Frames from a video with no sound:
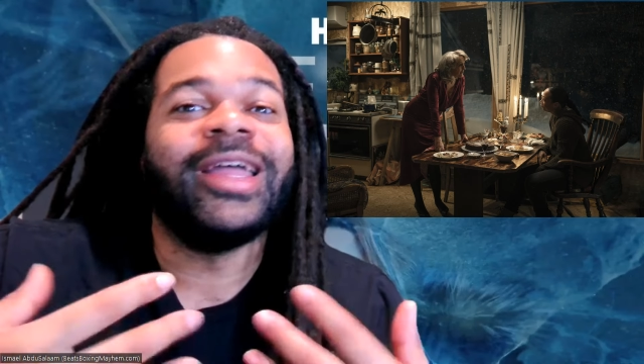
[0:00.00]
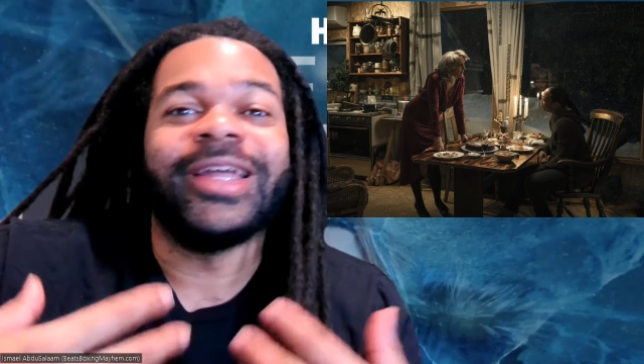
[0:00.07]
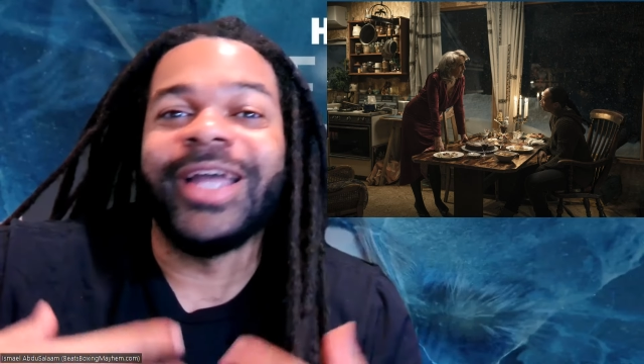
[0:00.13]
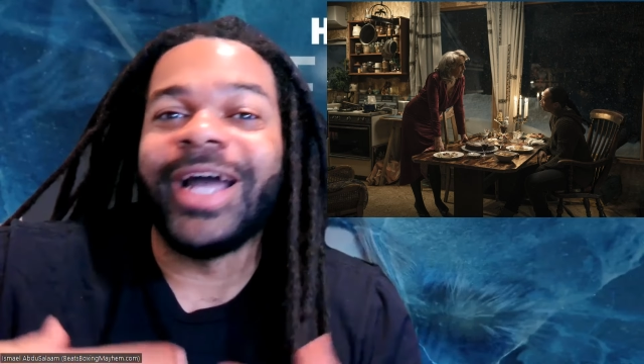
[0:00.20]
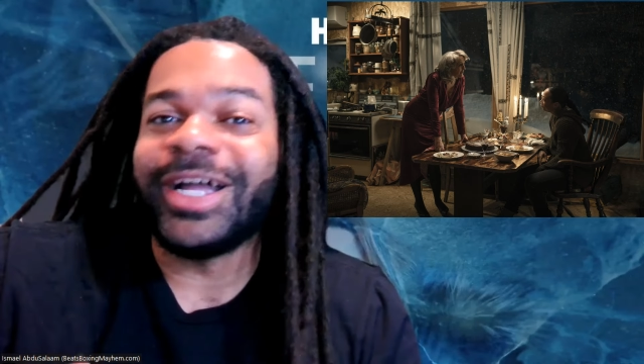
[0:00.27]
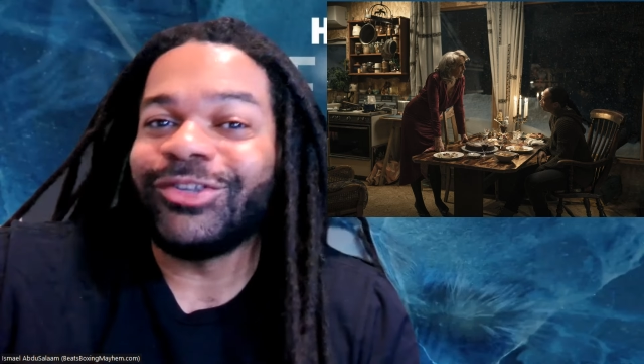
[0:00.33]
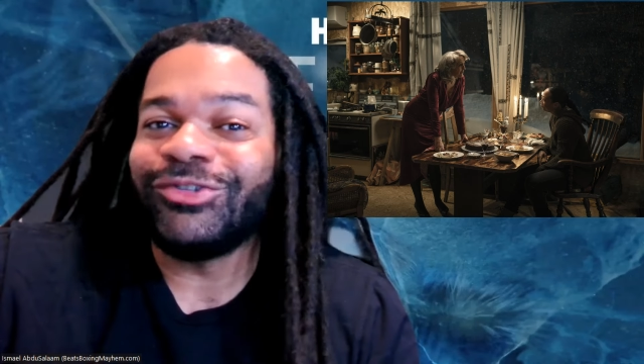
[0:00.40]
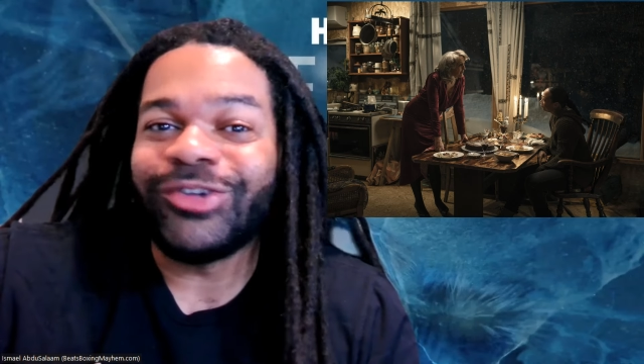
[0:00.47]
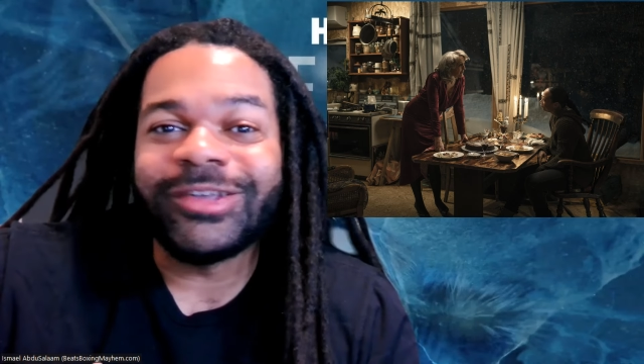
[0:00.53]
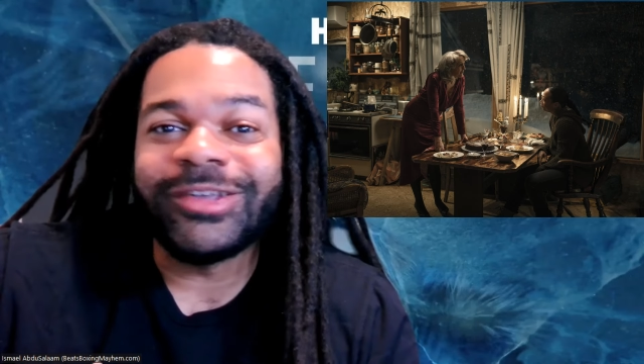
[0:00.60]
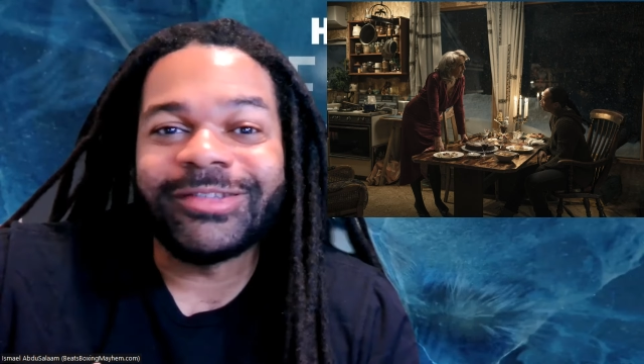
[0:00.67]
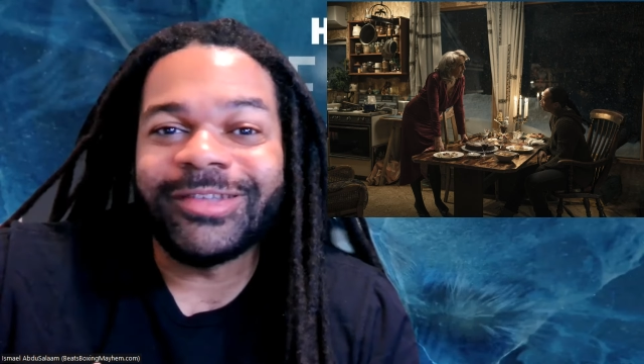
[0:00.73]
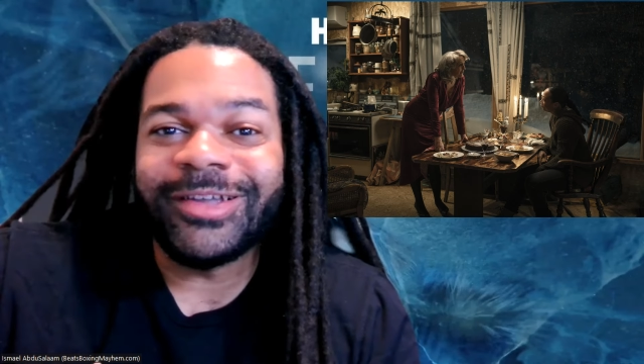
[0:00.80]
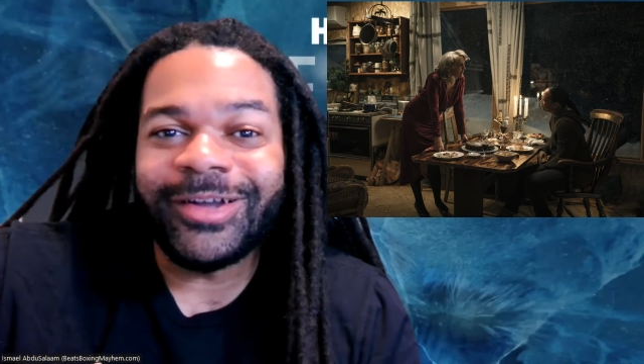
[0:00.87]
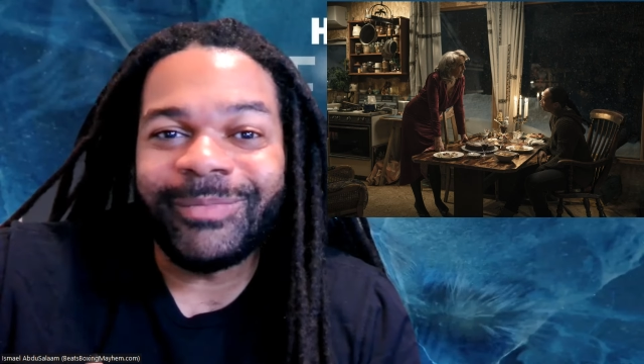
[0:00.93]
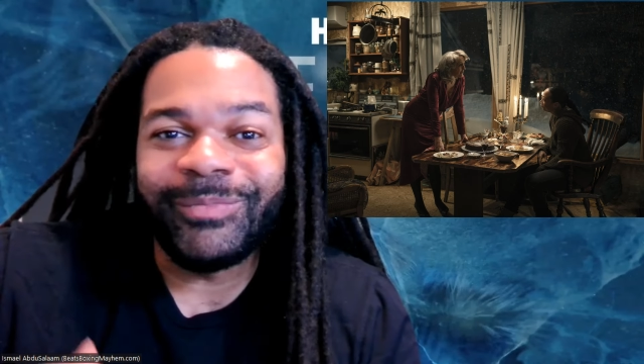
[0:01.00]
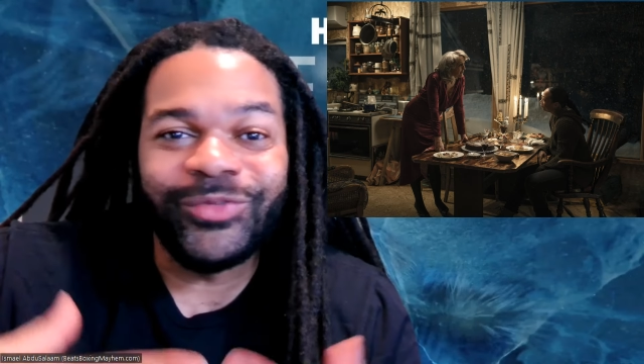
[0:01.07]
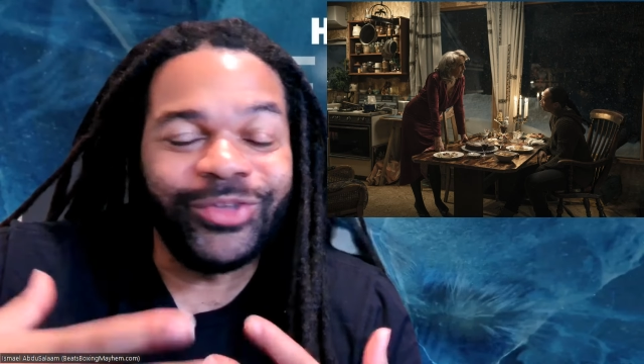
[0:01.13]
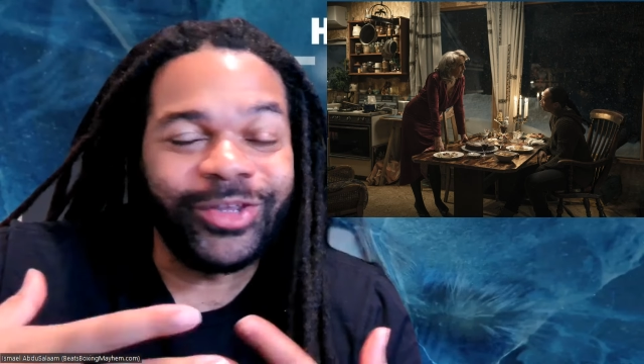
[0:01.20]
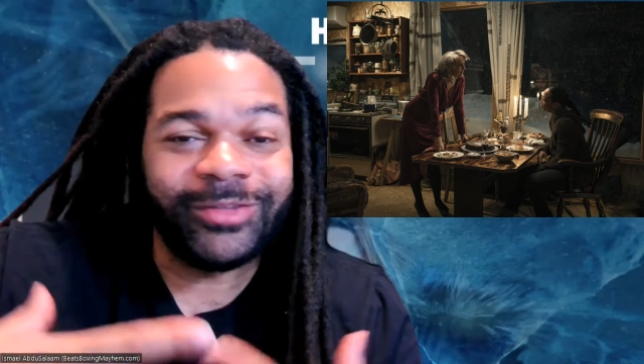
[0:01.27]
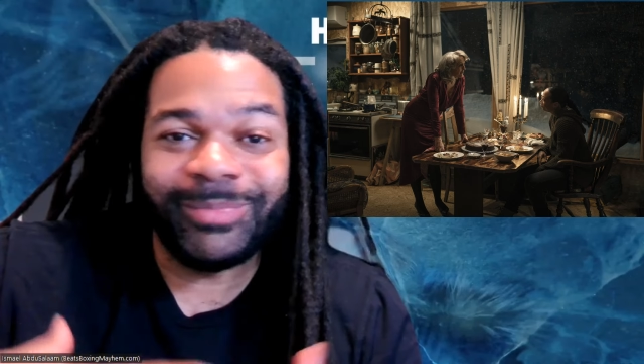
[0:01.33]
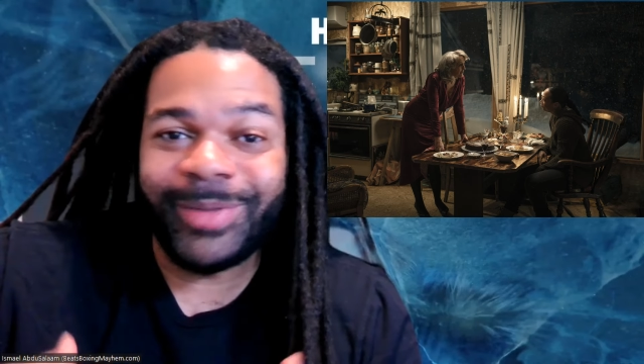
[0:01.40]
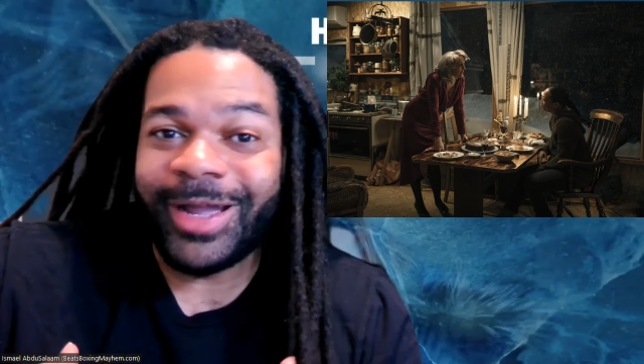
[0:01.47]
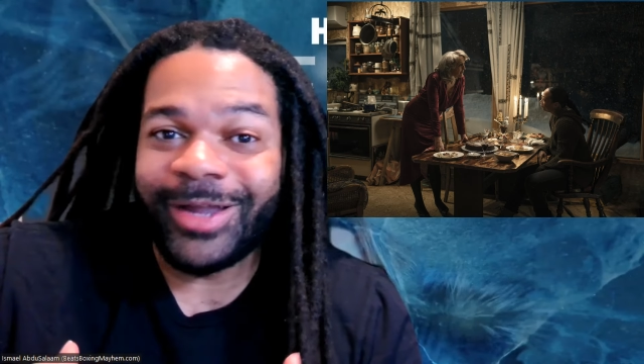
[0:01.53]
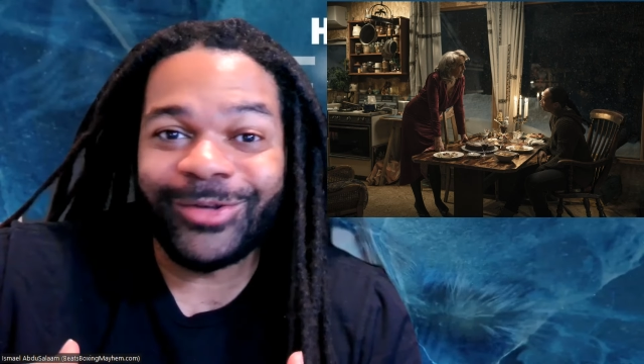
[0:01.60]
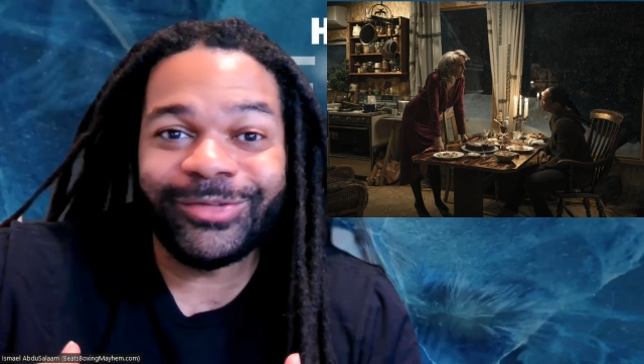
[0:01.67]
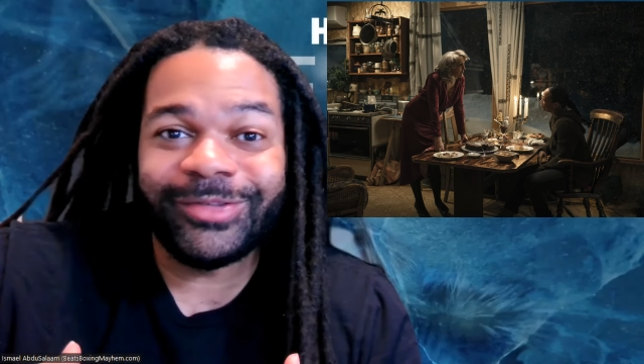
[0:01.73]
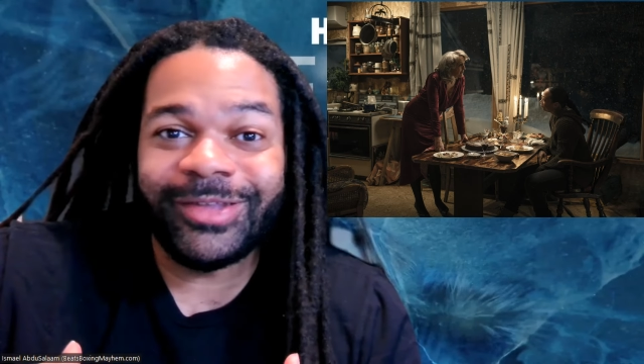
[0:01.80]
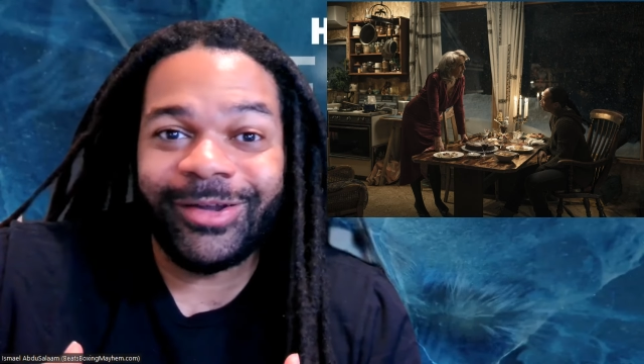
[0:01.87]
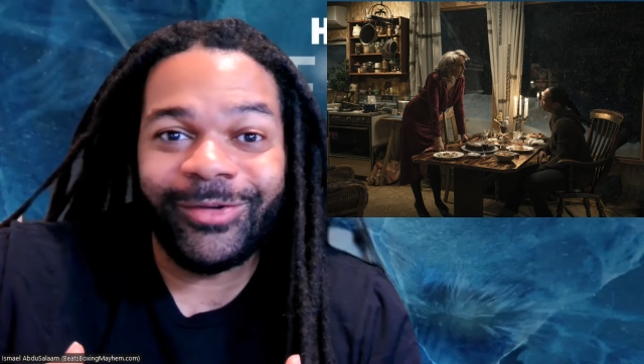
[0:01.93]
got dressed up just by
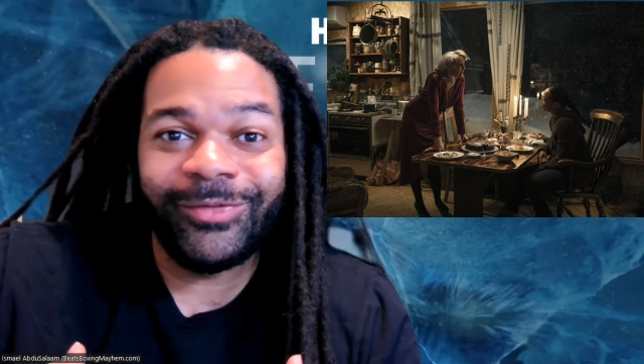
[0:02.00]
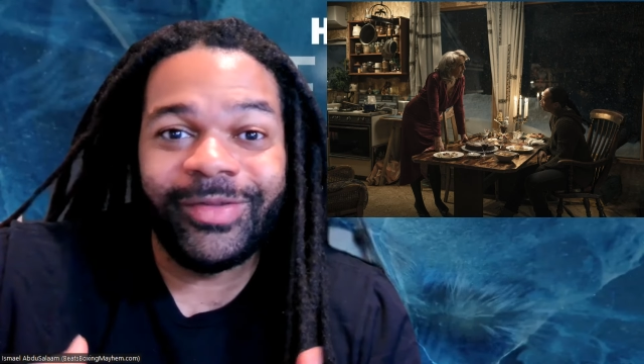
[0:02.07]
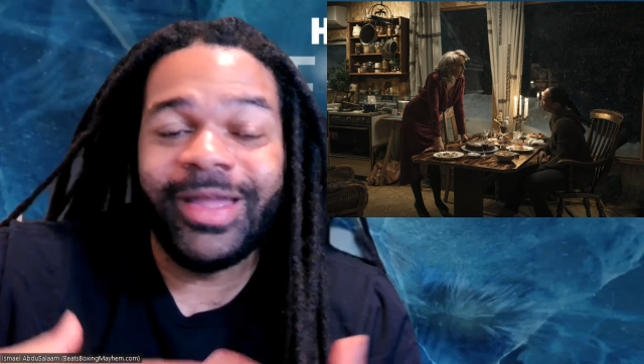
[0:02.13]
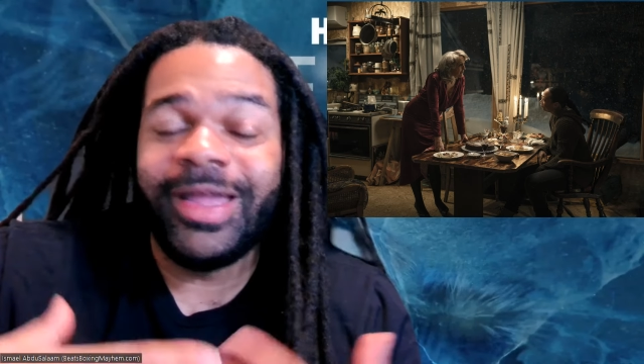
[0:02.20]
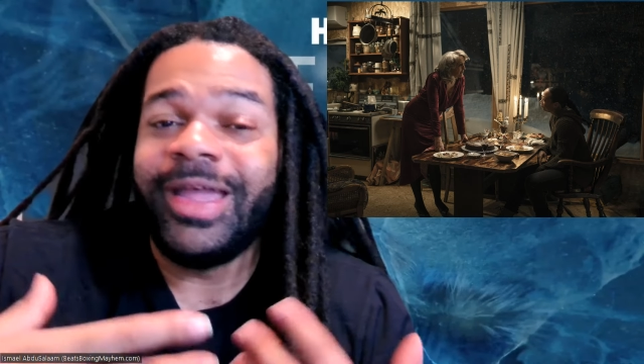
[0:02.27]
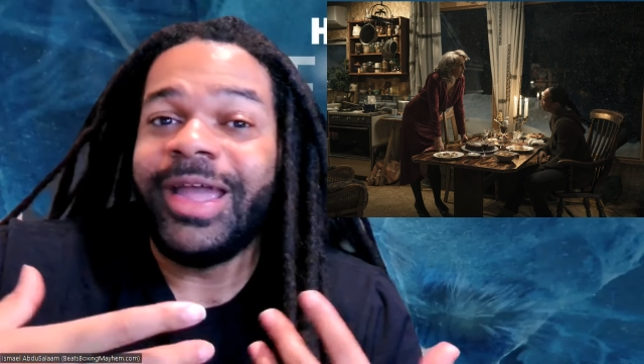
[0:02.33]
herself,